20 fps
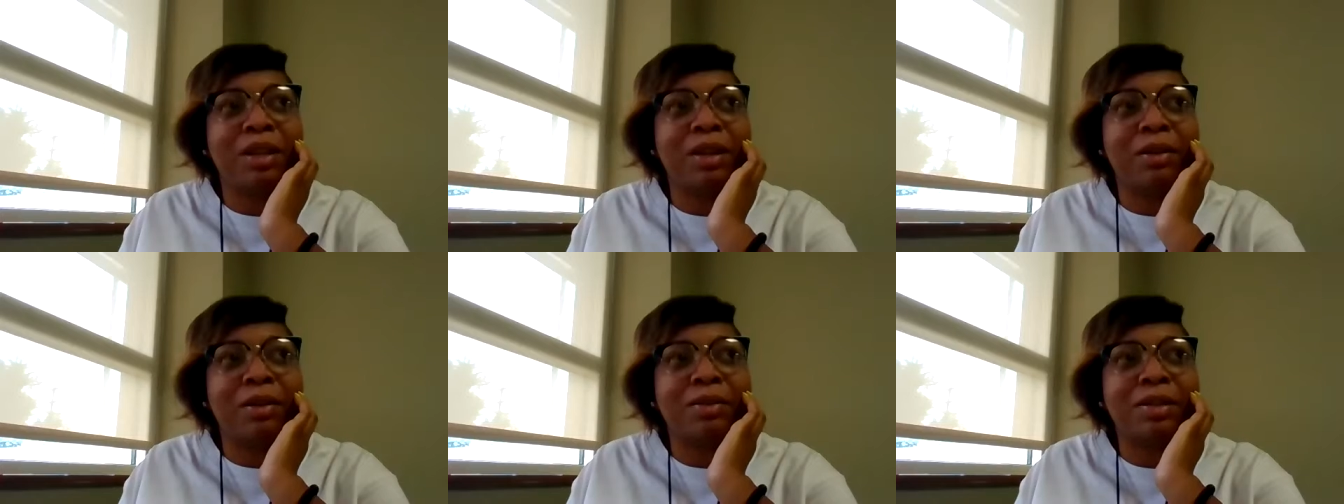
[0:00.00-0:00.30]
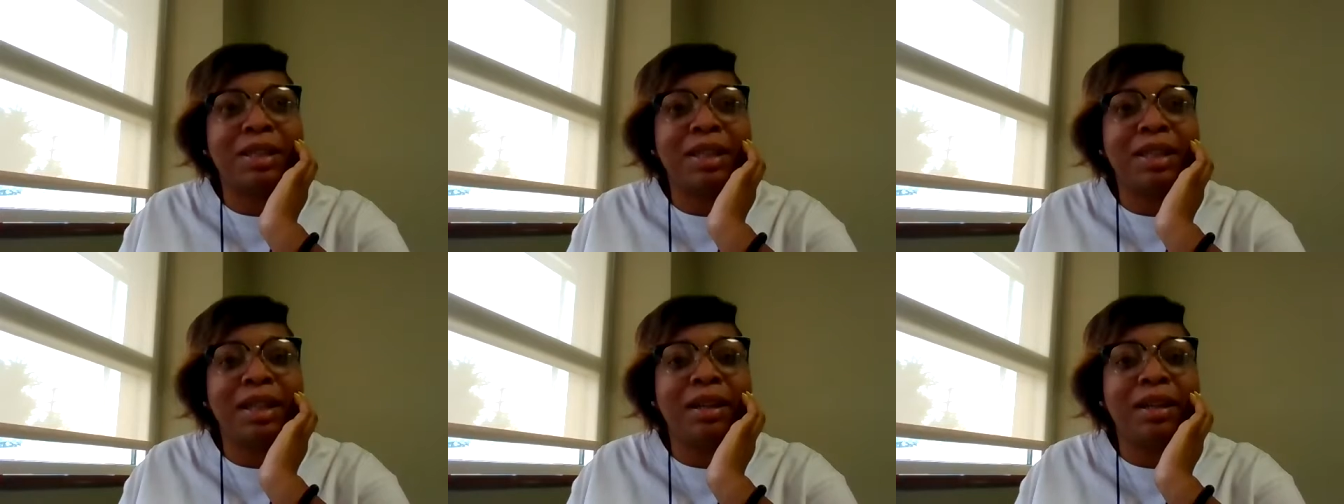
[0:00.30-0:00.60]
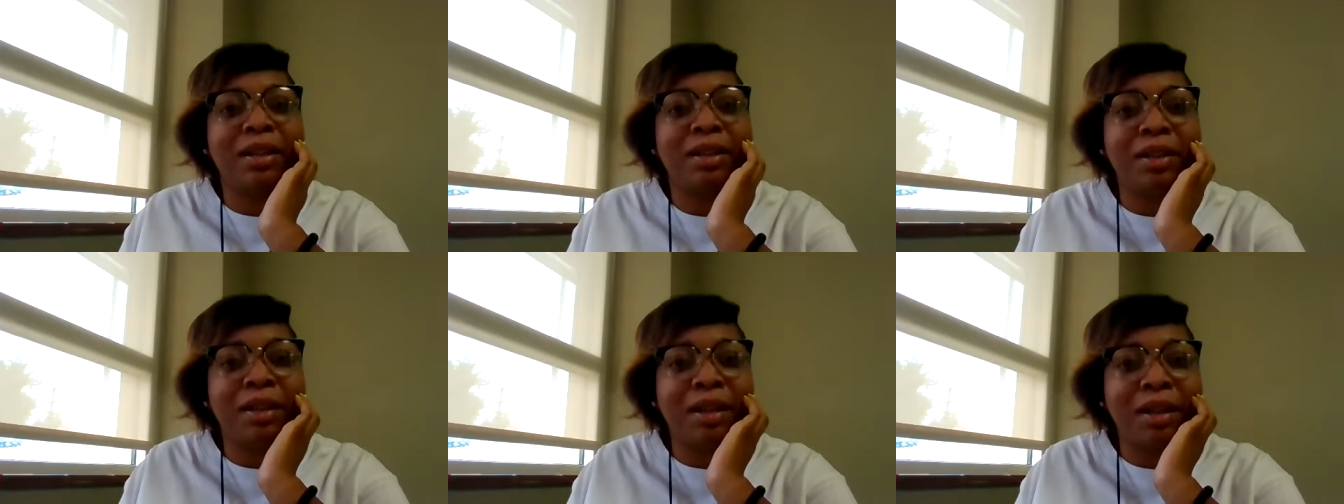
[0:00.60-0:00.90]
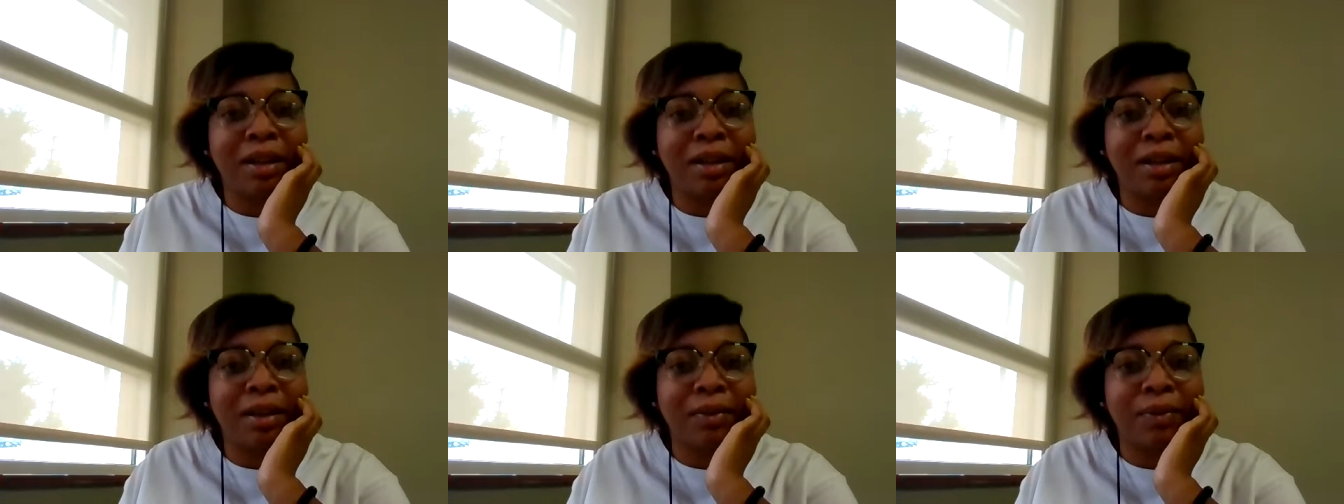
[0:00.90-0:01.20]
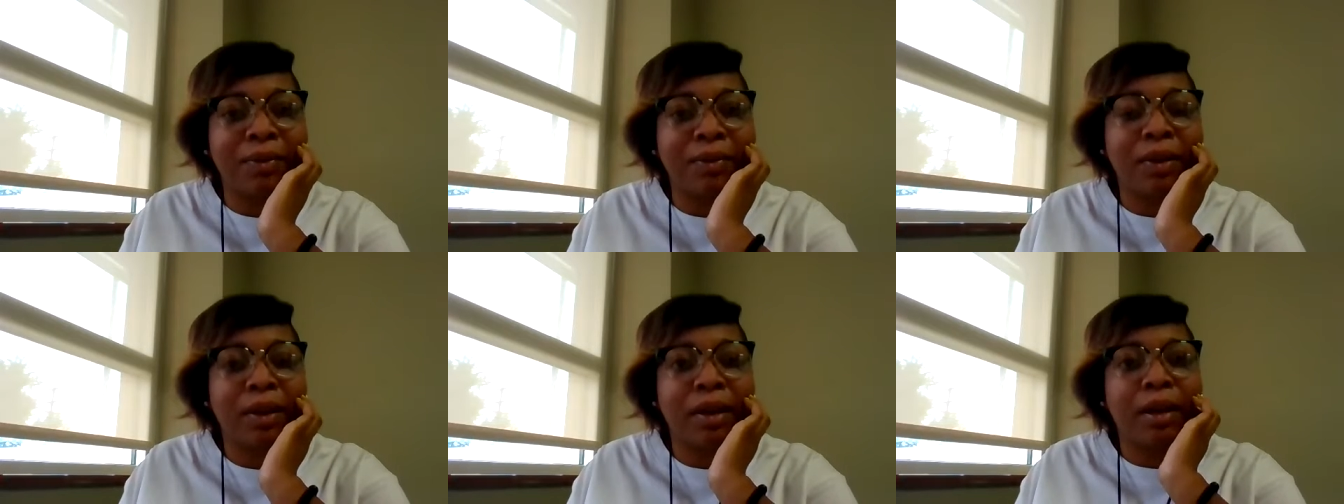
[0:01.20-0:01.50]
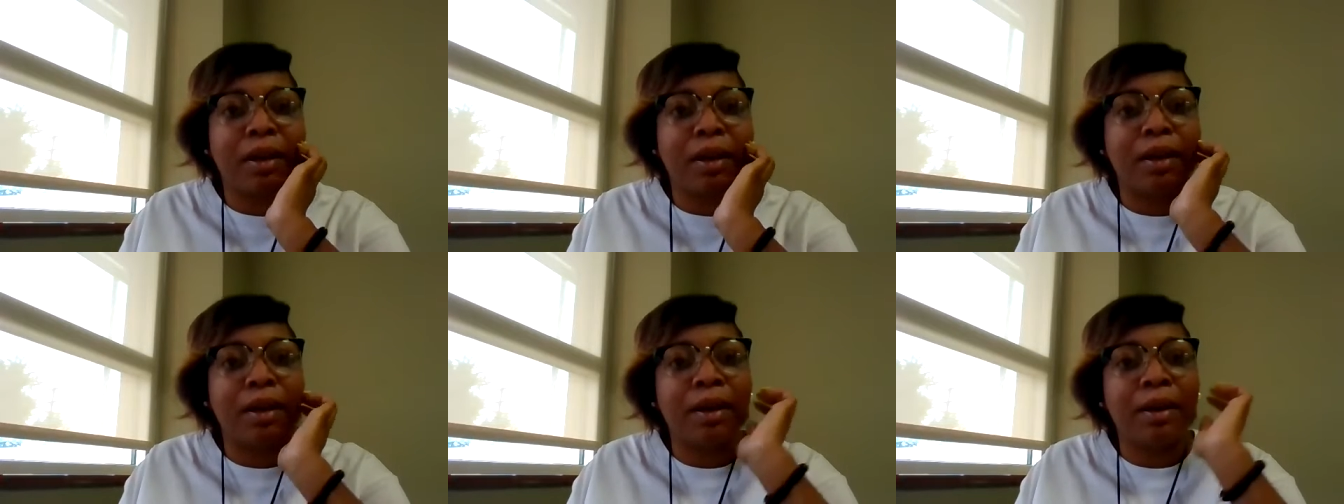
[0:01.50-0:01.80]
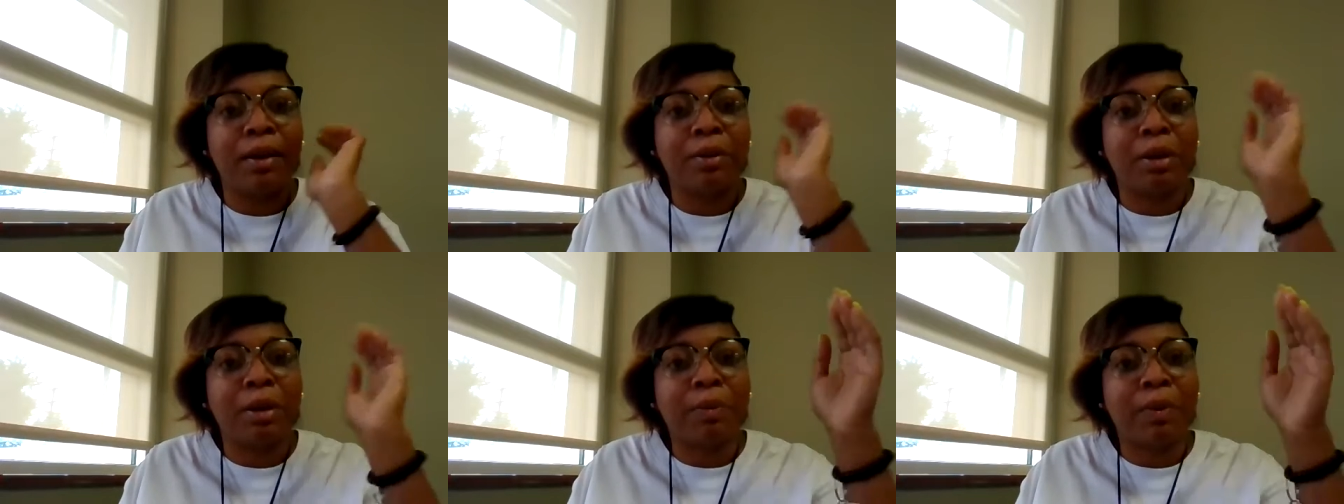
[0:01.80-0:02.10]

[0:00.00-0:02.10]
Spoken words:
we don't see enough of